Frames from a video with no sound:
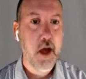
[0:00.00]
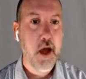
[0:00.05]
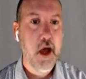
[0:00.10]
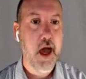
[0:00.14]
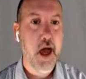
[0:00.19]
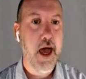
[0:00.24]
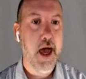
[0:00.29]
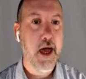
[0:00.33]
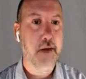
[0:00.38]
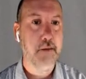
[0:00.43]

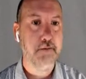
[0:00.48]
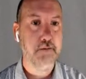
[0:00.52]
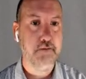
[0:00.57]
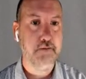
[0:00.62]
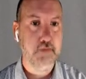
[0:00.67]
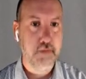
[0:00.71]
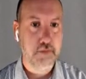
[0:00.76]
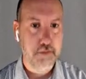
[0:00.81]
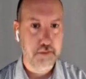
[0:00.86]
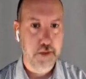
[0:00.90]

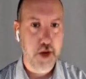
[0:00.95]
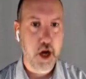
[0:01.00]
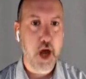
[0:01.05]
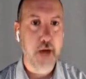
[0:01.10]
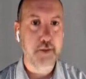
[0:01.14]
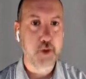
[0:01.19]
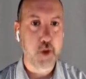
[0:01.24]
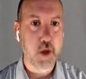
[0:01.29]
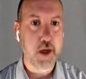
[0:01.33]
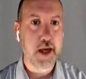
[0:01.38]

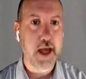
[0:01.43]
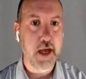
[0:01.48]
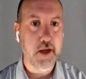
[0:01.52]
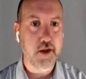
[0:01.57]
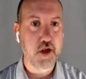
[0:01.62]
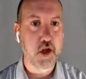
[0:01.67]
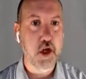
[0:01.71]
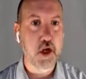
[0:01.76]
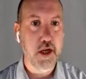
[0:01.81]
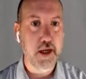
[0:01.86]
Panopto and
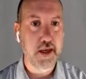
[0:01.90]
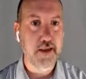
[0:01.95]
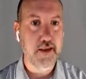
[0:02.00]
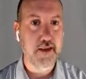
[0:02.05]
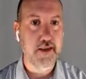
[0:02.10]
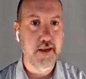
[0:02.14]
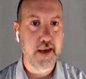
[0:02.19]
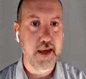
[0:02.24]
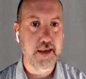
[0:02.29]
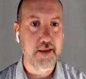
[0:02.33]
Kaltura
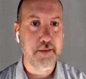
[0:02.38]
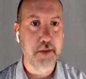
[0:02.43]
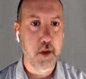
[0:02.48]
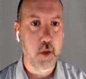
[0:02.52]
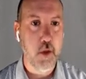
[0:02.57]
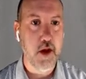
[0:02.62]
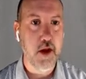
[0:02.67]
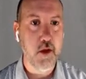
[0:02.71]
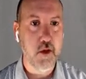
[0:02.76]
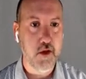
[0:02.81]
has been
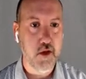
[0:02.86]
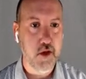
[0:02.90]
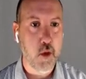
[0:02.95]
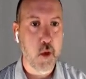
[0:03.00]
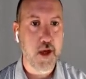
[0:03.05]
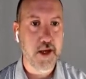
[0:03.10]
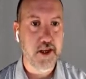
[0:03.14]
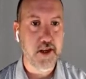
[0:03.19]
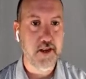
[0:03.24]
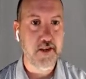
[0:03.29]
one of those
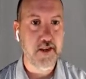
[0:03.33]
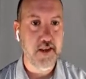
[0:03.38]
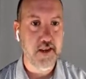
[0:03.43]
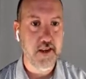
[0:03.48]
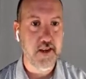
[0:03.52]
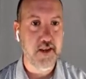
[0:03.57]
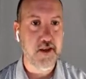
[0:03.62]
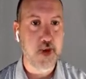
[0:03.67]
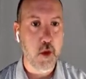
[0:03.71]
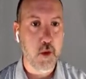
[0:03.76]
questions that
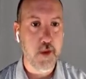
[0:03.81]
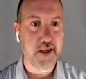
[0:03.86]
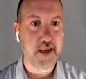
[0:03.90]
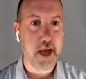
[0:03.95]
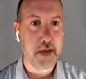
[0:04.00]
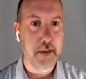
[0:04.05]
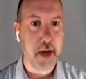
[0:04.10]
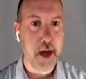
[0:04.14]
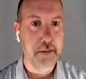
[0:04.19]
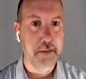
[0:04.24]
has always
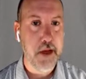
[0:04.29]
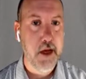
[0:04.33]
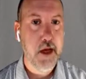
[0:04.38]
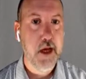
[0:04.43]
come up.